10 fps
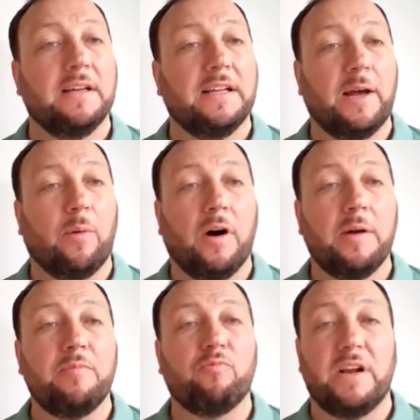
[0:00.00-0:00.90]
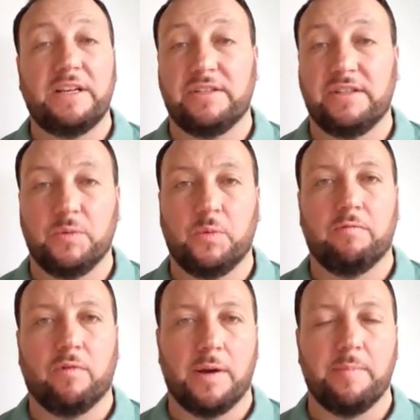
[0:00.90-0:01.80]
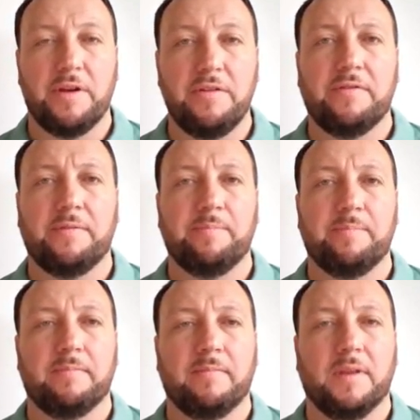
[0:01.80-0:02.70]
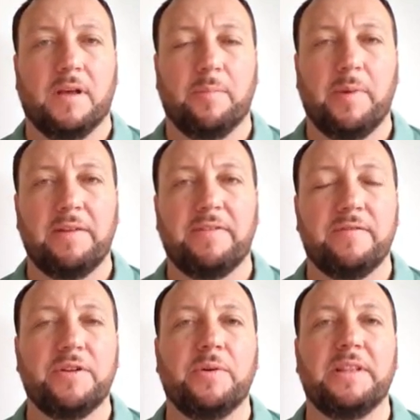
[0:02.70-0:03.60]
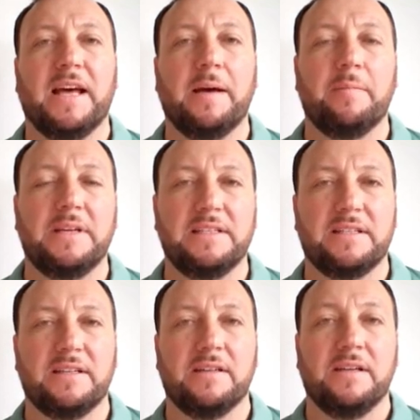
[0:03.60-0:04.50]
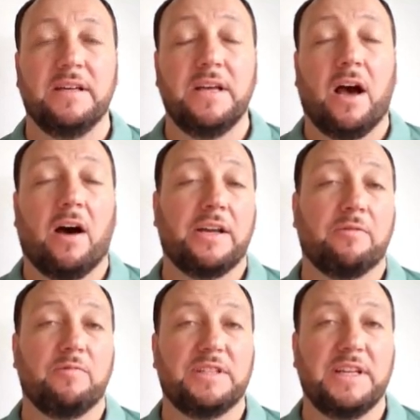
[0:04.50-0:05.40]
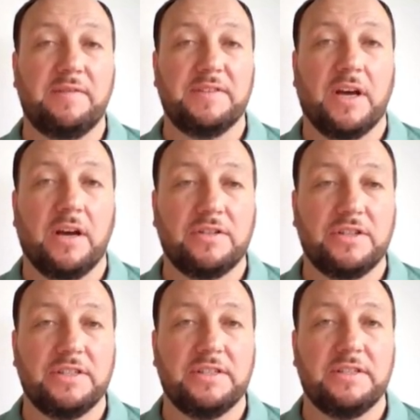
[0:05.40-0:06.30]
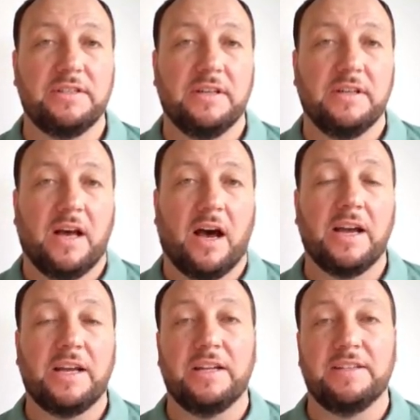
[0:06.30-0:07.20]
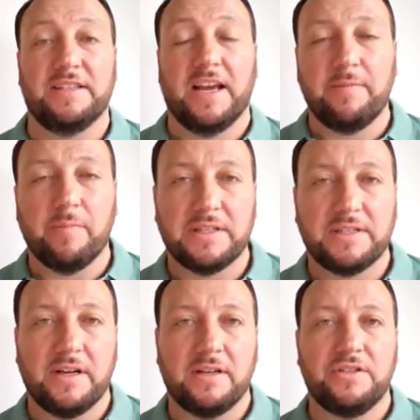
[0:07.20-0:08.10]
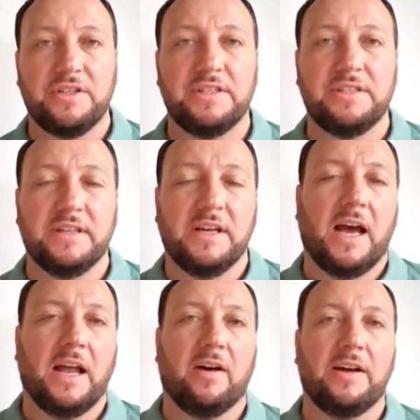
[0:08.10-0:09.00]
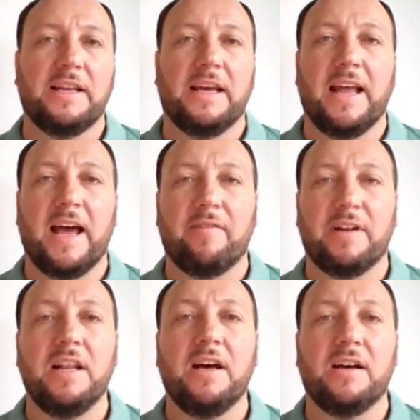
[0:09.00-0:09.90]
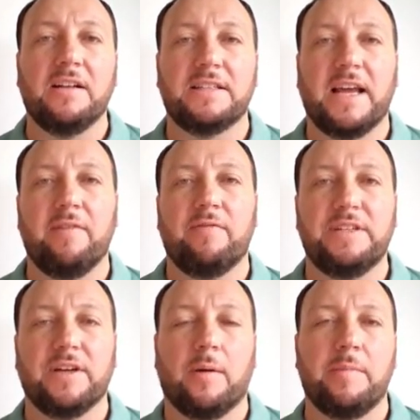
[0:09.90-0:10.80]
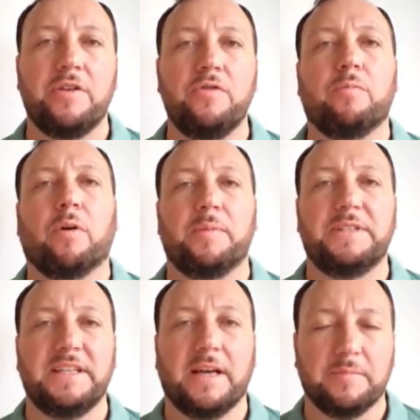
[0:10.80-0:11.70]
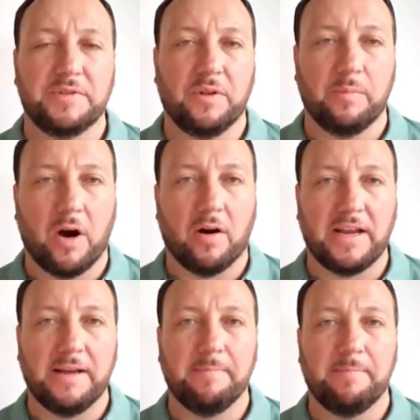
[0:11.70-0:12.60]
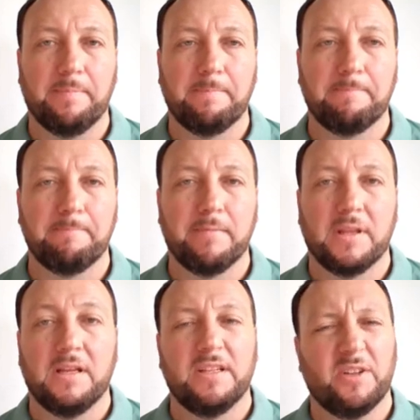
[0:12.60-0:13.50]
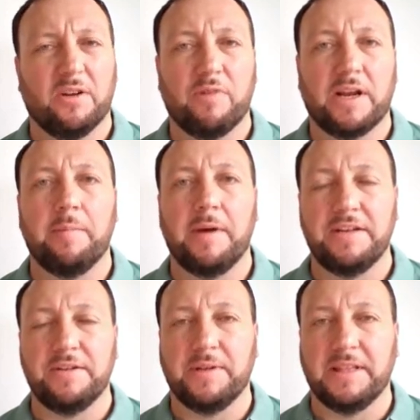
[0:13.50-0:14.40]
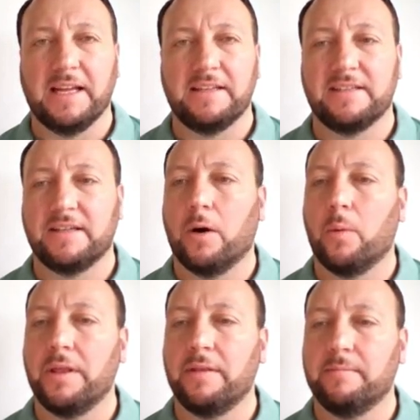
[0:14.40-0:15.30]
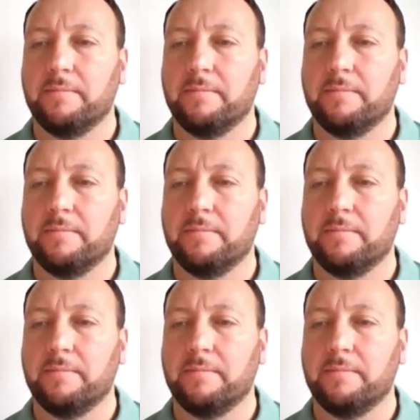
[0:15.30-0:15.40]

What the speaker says: Now I'm registered with Rightmove, and the benefit of doing that means that I can receive searches, I can save my searches, and I can have alerts every time a new property comes on the market. So I'd recommend doing that to start with.